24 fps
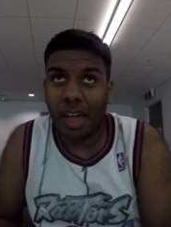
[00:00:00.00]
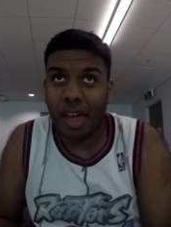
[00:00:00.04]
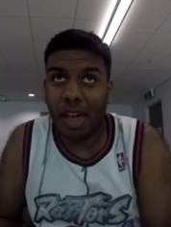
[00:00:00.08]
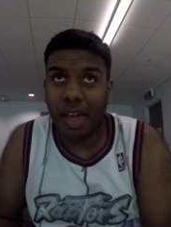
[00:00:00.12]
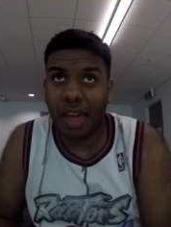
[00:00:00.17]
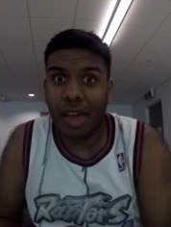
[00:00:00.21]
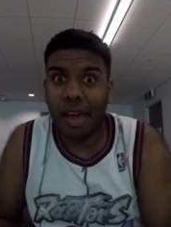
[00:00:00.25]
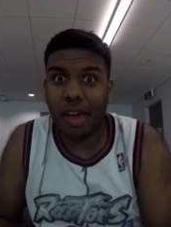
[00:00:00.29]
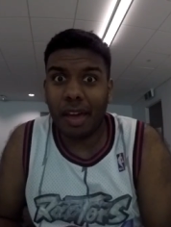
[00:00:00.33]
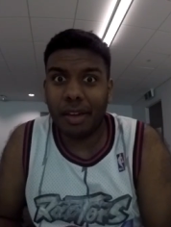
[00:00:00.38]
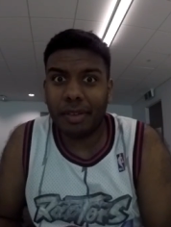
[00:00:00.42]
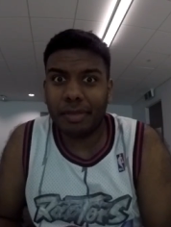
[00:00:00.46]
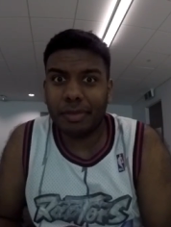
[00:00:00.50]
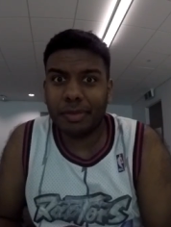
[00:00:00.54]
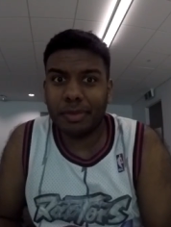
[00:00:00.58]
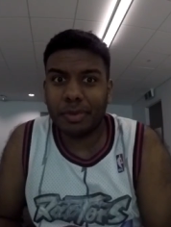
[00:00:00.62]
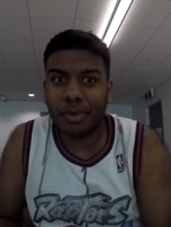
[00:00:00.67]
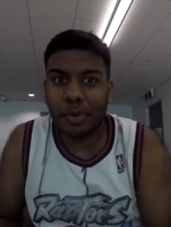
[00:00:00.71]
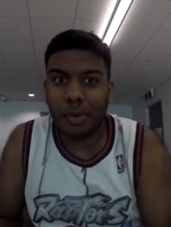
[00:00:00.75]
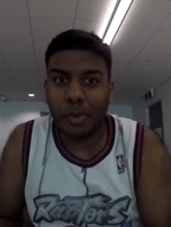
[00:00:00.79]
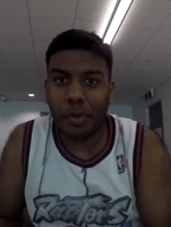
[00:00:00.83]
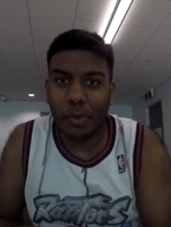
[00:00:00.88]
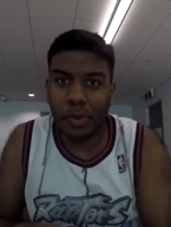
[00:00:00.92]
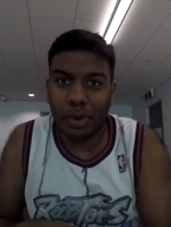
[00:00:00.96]
and
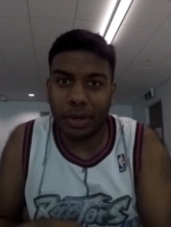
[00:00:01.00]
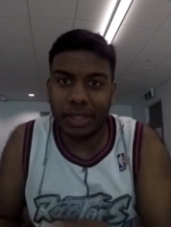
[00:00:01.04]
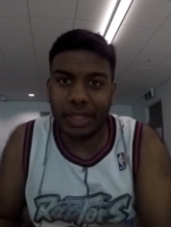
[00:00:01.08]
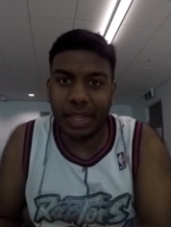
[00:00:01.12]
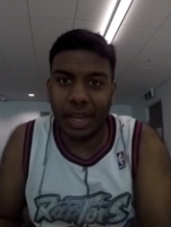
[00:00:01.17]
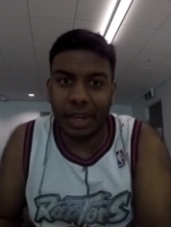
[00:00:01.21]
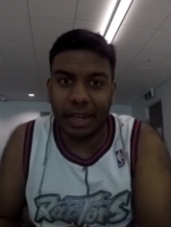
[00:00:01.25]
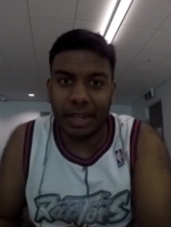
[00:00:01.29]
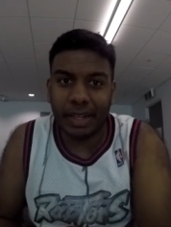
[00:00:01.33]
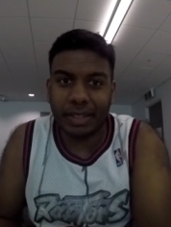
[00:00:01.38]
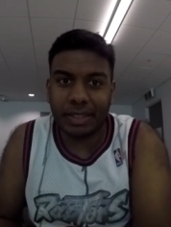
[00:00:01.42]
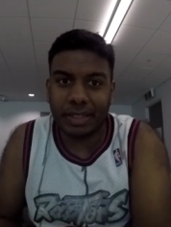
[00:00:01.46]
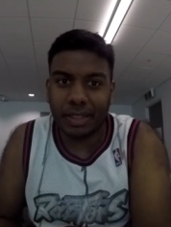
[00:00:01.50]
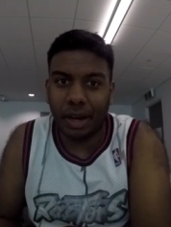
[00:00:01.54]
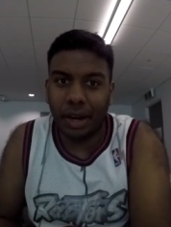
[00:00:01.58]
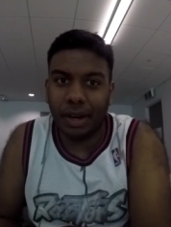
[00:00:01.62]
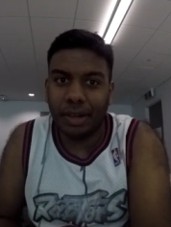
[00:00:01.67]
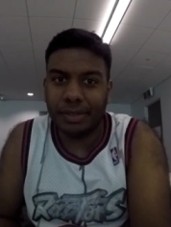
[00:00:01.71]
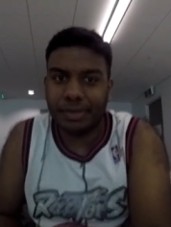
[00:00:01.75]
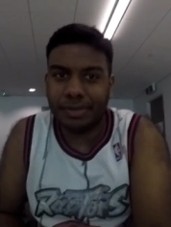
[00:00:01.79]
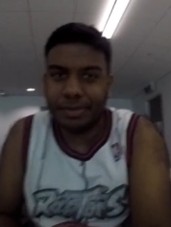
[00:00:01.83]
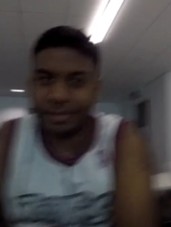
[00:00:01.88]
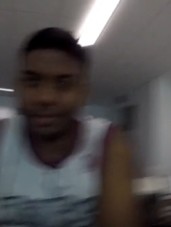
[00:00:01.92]
we're getting it done.